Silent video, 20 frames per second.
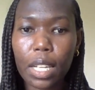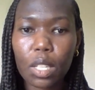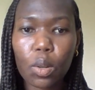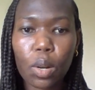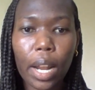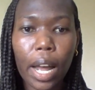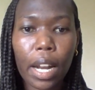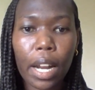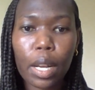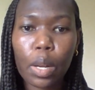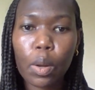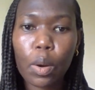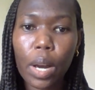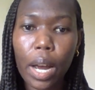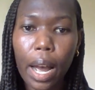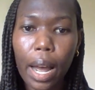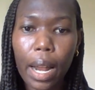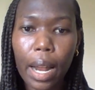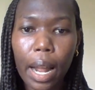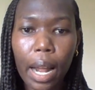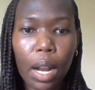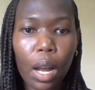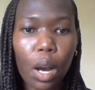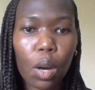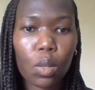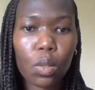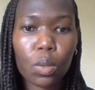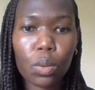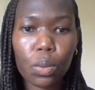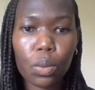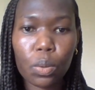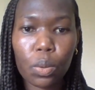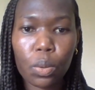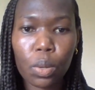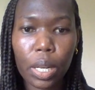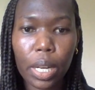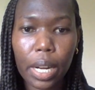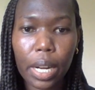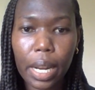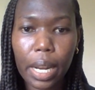So learn Docker, learn how to
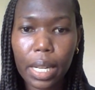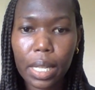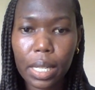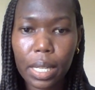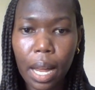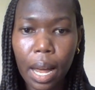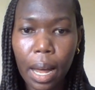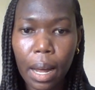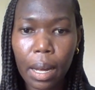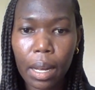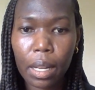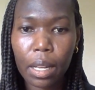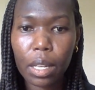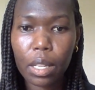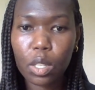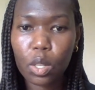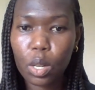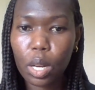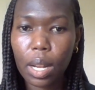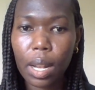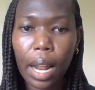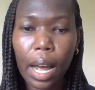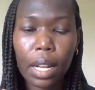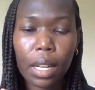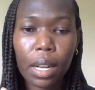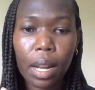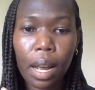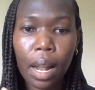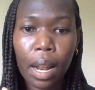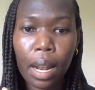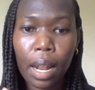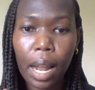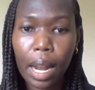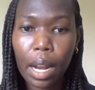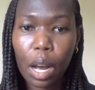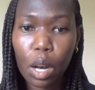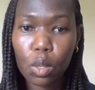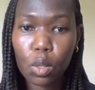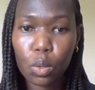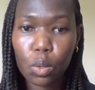create, learn
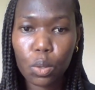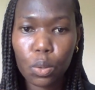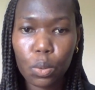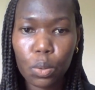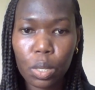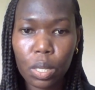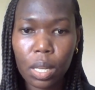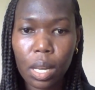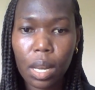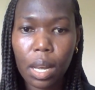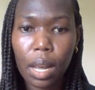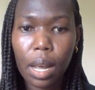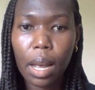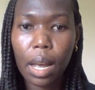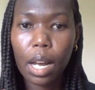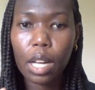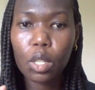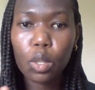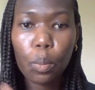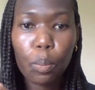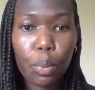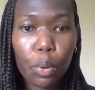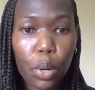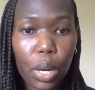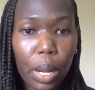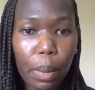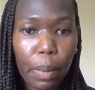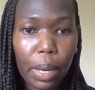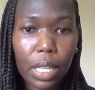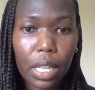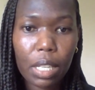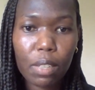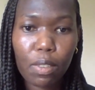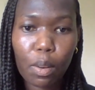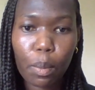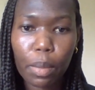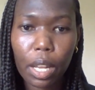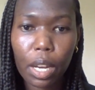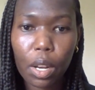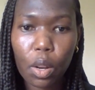how to use to pull images
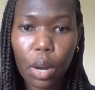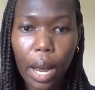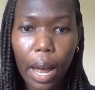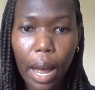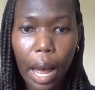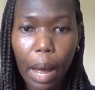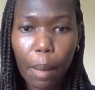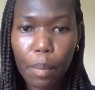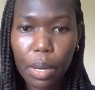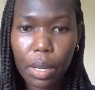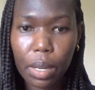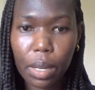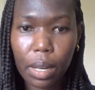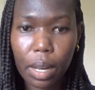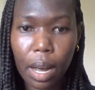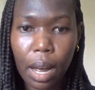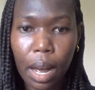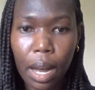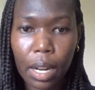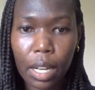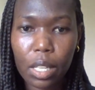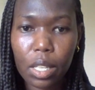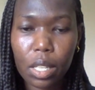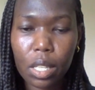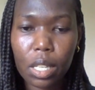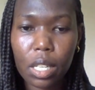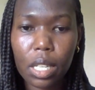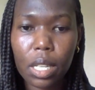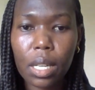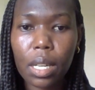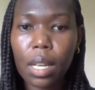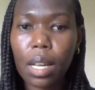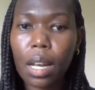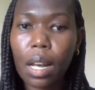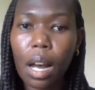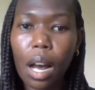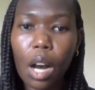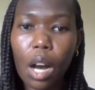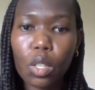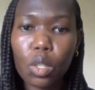from the Docker Hub registry,
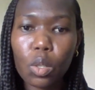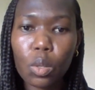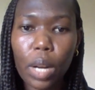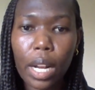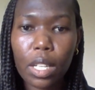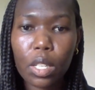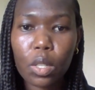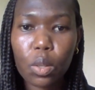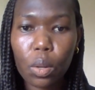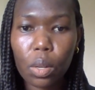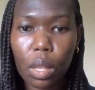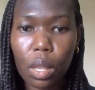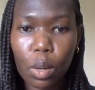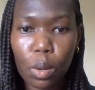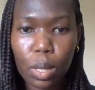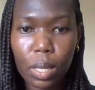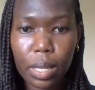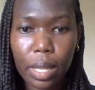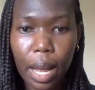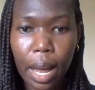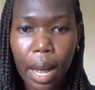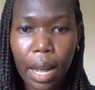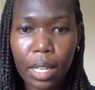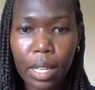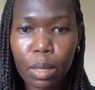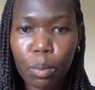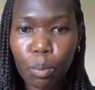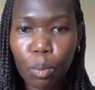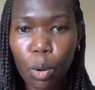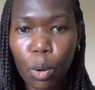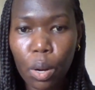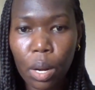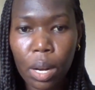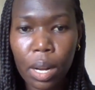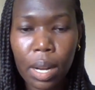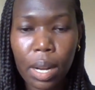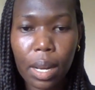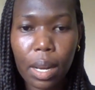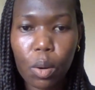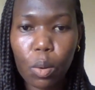how to run those
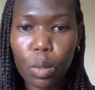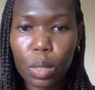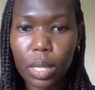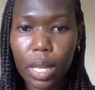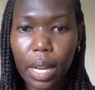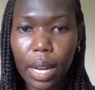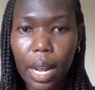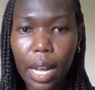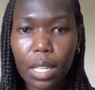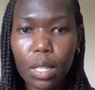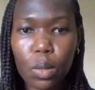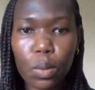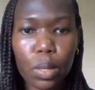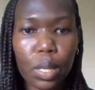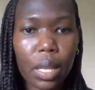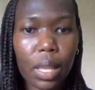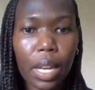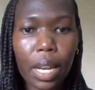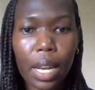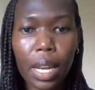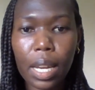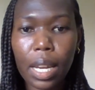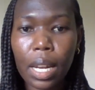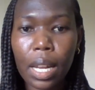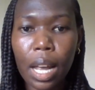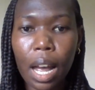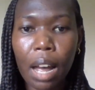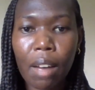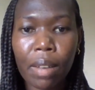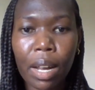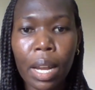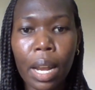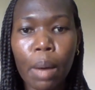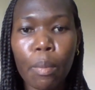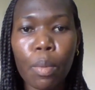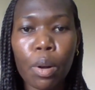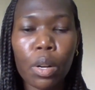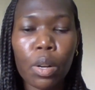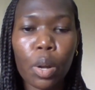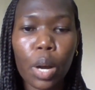small containers using the readily
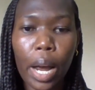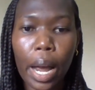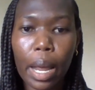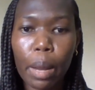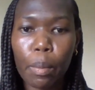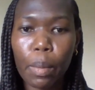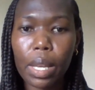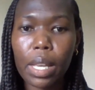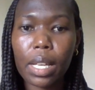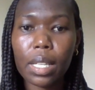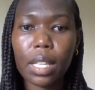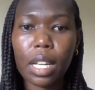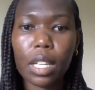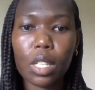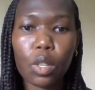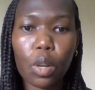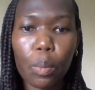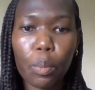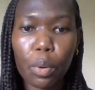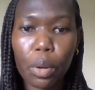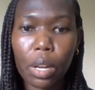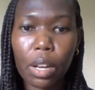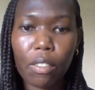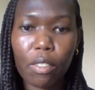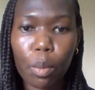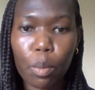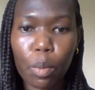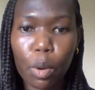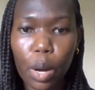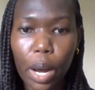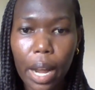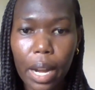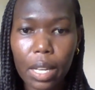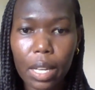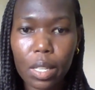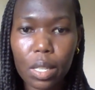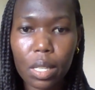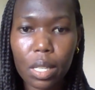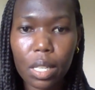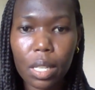available Docker images that you're pulling from Docker
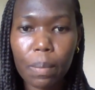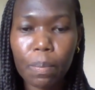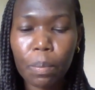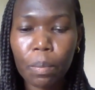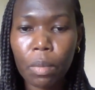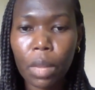registry.